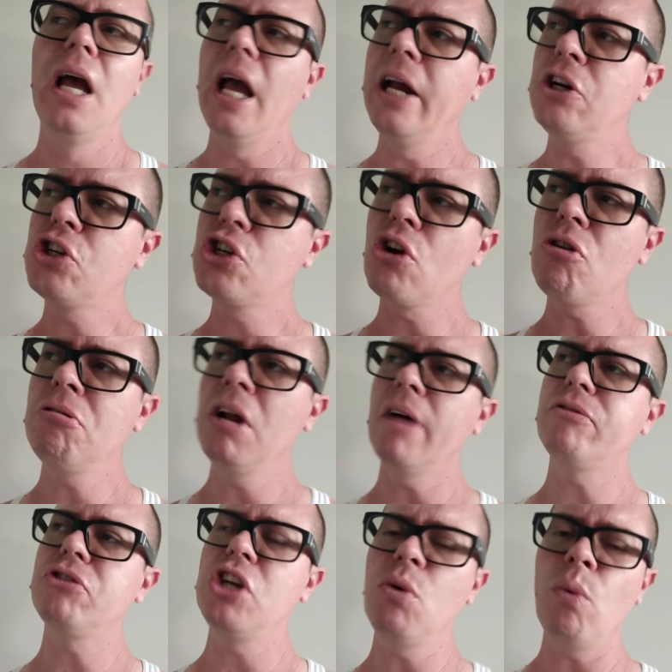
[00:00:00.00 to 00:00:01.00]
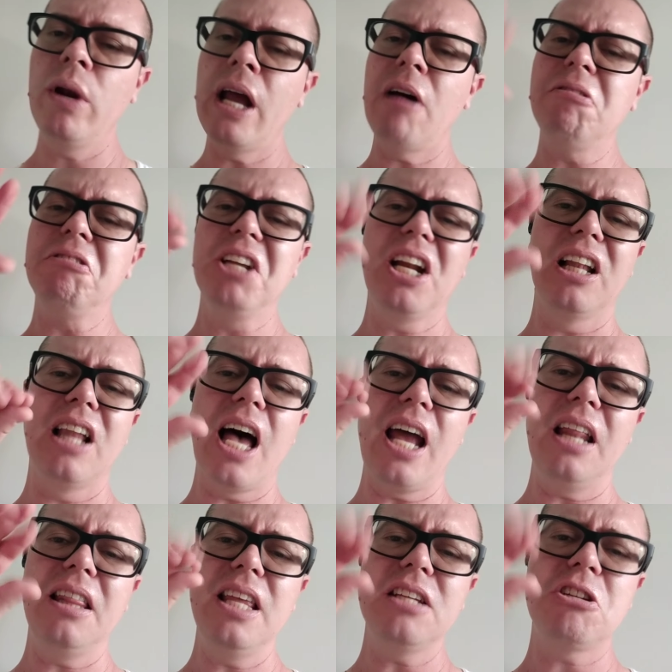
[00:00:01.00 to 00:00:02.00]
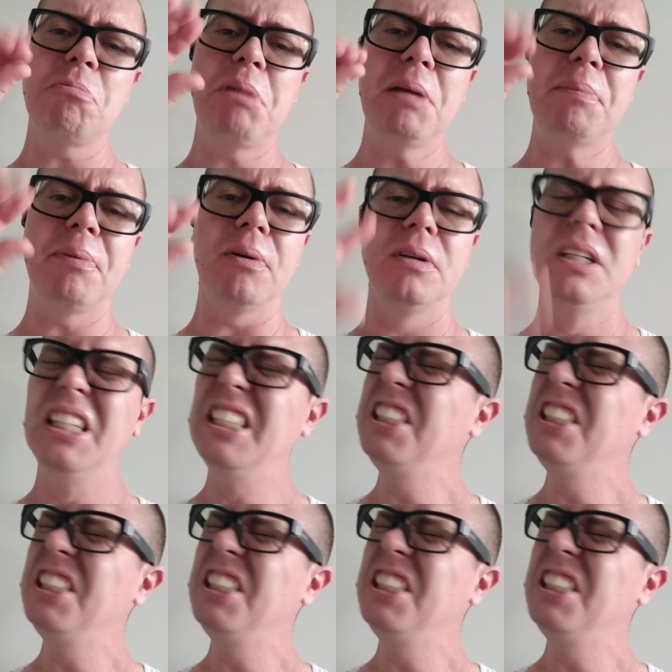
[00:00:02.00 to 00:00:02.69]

And sure enough, she went out and did a lot of this to people,